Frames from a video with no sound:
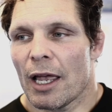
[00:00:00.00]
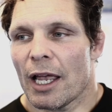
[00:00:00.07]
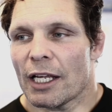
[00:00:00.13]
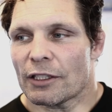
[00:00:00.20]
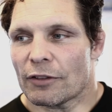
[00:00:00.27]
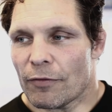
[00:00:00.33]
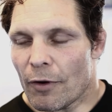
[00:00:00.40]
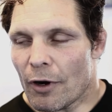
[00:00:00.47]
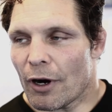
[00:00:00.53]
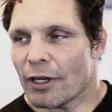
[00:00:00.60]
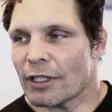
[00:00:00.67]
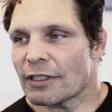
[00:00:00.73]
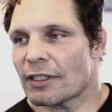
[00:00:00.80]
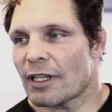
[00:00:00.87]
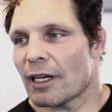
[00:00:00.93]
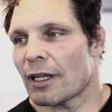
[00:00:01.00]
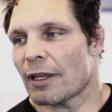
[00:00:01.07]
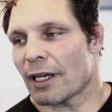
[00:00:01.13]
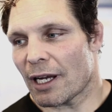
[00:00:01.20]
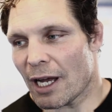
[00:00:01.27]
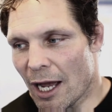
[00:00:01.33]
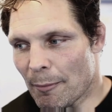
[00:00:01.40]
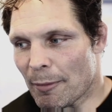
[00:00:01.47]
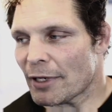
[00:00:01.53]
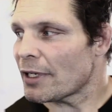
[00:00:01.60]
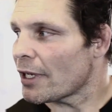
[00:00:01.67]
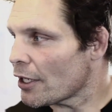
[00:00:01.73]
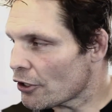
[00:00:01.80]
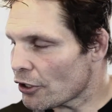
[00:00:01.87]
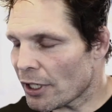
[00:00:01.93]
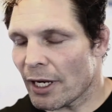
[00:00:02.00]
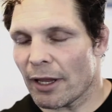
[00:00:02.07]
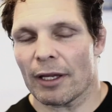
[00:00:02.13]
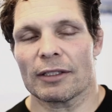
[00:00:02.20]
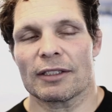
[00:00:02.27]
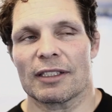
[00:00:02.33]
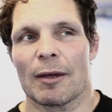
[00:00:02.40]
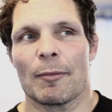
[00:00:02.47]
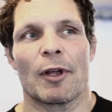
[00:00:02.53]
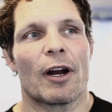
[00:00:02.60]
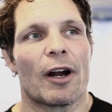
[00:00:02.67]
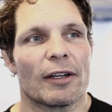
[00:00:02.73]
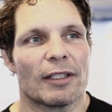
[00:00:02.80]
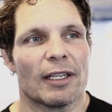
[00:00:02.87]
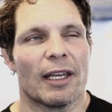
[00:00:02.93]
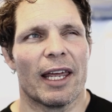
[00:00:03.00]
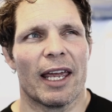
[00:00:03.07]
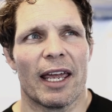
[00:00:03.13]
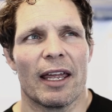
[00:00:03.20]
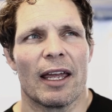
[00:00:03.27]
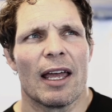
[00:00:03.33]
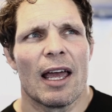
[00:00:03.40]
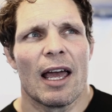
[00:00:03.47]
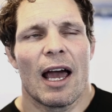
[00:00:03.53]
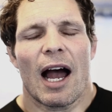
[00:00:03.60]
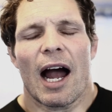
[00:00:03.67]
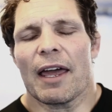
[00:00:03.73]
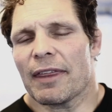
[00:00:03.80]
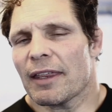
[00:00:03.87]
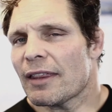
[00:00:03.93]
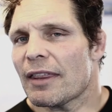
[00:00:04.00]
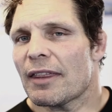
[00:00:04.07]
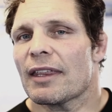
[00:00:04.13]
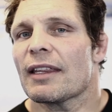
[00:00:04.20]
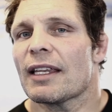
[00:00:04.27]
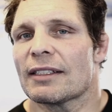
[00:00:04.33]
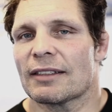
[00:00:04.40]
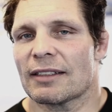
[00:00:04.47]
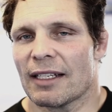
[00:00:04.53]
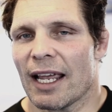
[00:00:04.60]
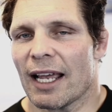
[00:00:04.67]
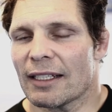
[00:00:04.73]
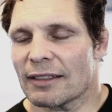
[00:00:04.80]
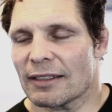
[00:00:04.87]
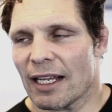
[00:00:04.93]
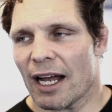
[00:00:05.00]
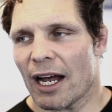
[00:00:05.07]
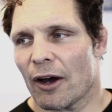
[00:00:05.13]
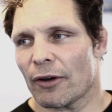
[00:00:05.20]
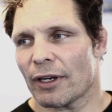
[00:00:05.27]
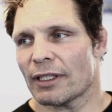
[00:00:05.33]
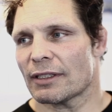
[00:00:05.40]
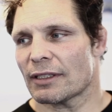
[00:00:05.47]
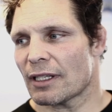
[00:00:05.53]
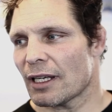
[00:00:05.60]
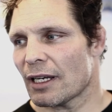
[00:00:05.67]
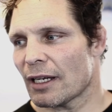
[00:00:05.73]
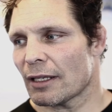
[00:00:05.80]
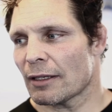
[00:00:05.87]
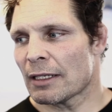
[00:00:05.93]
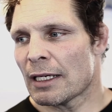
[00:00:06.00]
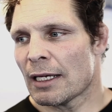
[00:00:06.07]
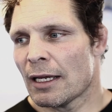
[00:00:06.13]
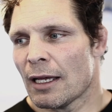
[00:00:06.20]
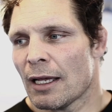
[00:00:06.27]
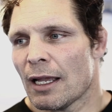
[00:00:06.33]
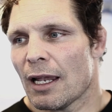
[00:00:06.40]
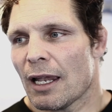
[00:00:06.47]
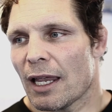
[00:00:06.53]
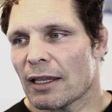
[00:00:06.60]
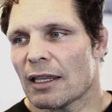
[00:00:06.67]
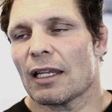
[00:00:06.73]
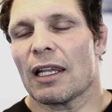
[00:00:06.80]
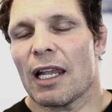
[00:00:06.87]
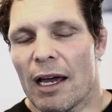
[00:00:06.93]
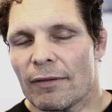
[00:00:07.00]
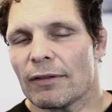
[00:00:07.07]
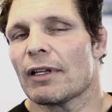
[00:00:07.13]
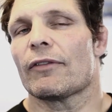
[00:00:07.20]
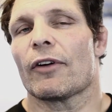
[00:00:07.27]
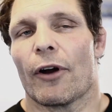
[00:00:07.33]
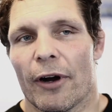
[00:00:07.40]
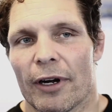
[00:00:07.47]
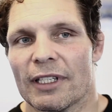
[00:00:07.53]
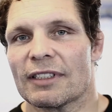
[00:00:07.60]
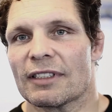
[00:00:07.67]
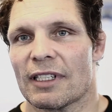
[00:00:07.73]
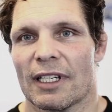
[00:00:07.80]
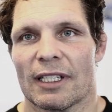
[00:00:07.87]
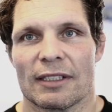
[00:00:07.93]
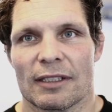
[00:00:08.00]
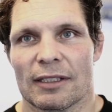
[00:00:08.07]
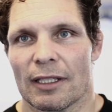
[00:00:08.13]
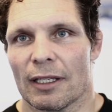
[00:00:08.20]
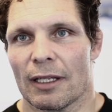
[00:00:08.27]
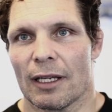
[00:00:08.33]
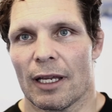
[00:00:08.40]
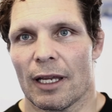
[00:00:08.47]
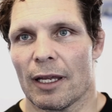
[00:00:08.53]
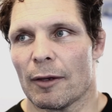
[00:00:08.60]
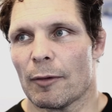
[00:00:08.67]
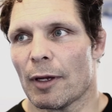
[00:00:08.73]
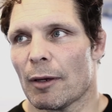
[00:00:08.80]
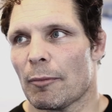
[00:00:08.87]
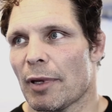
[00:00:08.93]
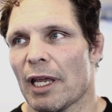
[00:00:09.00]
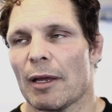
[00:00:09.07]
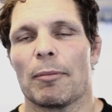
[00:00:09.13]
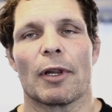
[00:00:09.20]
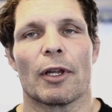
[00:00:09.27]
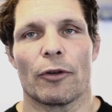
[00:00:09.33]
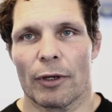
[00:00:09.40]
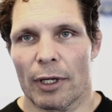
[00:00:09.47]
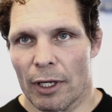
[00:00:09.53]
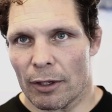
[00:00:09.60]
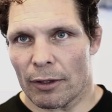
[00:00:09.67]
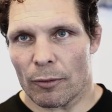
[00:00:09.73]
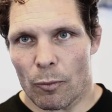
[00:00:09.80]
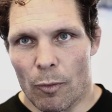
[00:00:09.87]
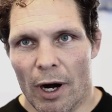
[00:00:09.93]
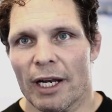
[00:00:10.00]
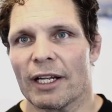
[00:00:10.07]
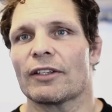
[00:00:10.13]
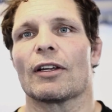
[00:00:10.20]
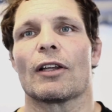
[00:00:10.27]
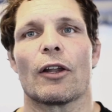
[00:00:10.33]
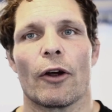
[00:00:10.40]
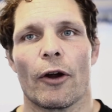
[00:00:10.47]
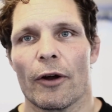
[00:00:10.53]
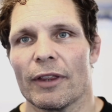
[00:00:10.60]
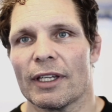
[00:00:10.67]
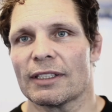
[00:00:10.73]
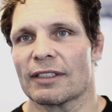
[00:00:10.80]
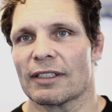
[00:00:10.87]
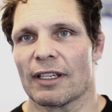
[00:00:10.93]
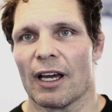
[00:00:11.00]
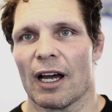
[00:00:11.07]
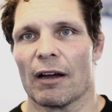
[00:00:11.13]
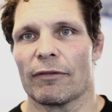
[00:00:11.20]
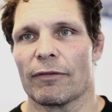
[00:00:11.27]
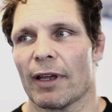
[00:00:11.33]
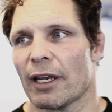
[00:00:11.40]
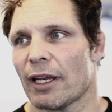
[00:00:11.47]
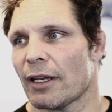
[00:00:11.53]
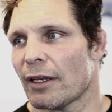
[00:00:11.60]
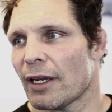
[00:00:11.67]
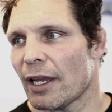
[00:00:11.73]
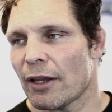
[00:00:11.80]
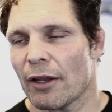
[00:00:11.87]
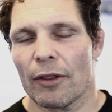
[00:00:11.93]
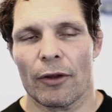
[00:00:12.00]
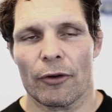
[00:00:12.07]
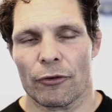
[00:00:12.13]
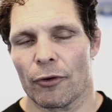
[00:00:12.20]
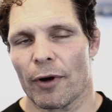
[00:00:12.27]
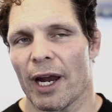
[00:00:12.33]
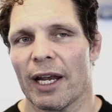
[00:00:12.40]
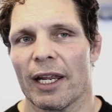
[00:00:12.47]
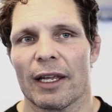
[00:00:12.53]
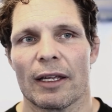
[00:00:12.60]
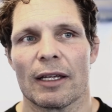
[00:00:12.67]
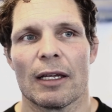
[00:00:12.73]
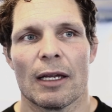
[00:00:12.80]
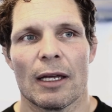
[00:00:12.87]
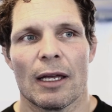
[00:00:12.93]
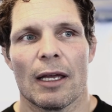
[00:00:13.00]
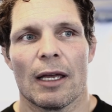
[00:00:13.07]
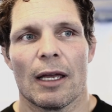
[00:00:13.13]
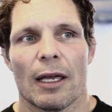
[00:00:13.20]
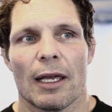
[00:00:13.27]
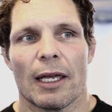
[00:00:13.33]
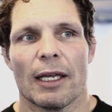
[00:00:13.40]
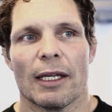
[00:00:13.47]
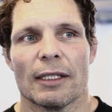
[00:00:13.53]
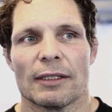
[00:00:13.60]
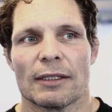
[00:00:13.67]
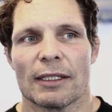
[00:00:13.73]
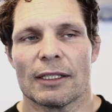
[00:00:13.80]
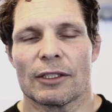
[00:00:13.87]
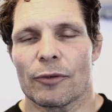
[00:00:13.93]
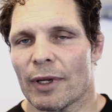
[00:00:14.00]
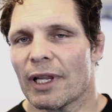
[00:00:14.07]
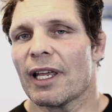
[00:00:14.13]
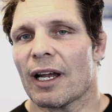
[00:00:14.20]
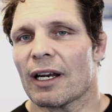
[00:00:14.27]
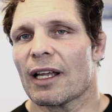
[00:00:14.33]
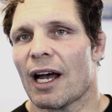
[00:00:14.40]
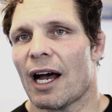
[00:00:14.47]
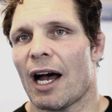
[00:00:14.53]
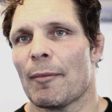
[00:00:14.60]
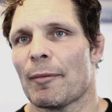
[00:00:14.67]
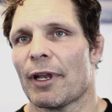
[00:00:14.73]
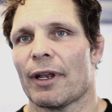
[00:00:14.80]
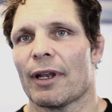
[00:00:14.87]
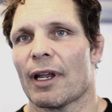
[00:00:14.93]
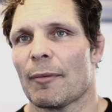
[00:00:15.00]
As far as the competition and the seminar today, I think the thing that stands out is the level of earnestness in people in wanting to learn this stuff and in their training is really uncommon.